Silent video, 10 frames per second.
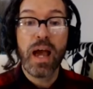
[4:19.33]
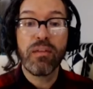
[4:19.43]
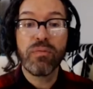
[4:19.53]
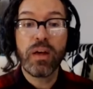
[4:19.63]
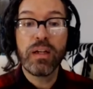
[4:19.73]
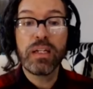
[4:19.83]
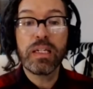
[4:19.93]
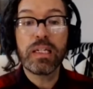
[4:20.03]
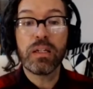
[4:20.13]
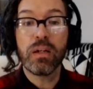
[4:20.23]
And
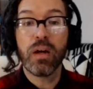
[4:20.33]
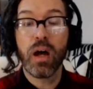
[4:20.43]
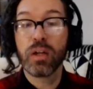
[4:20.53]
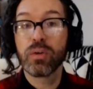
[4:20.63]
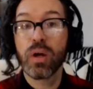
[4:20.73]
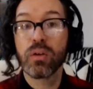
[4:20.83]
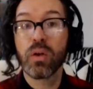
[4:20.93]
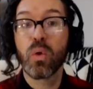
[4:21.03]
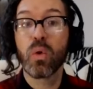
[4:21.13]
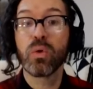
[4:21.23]
finally, throughout the
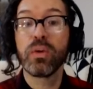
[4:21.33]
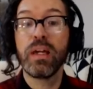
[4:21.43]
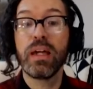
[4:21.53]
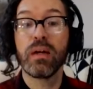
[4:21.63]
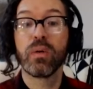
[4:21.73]
whole thing,